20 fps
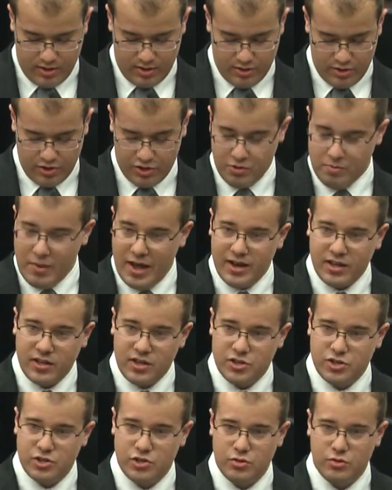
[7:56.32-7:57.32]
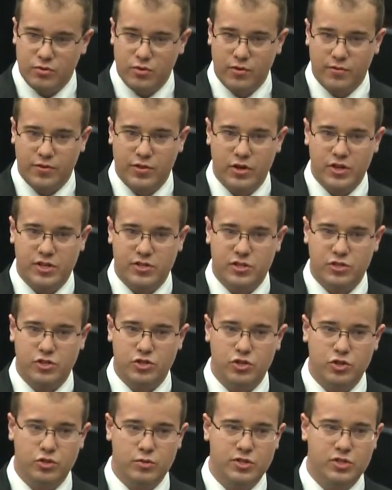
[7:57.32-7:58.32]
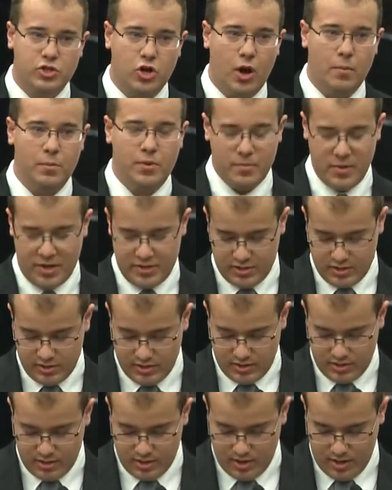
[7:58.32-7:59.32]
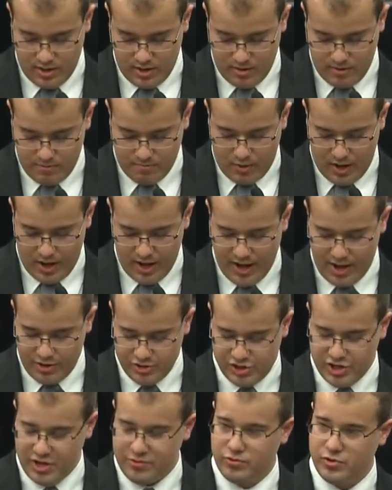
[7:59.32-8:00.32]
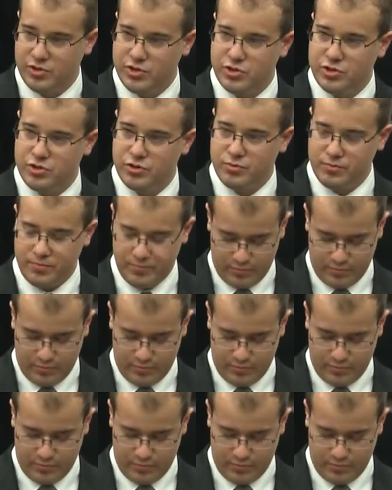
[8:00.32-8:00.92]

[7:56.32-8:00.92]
The thematic issue of 36.2 is complemented by our general issue,